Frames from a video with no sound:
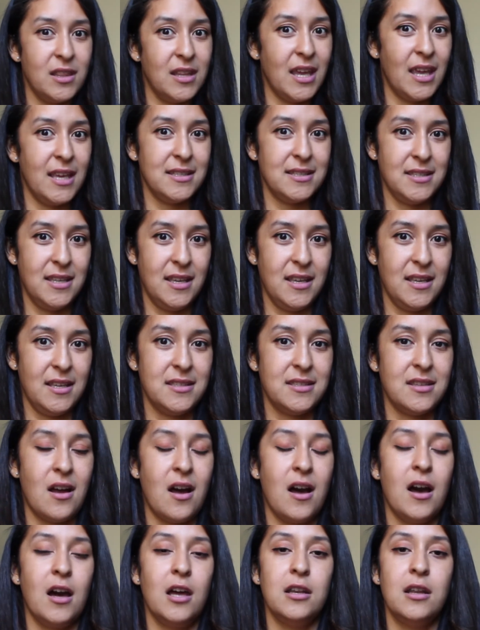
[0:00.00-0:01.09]
the AC is
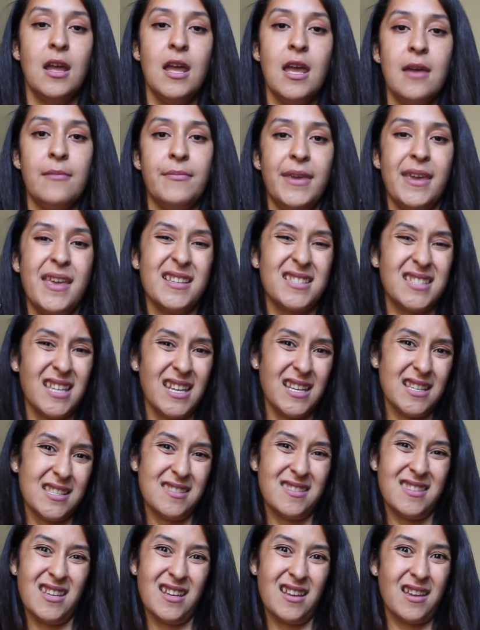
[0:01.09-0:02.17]
on because it
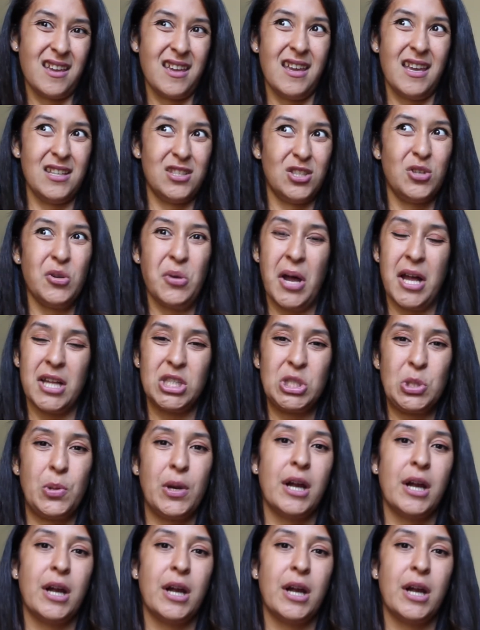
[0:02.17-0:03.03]
is thick and too hot to wear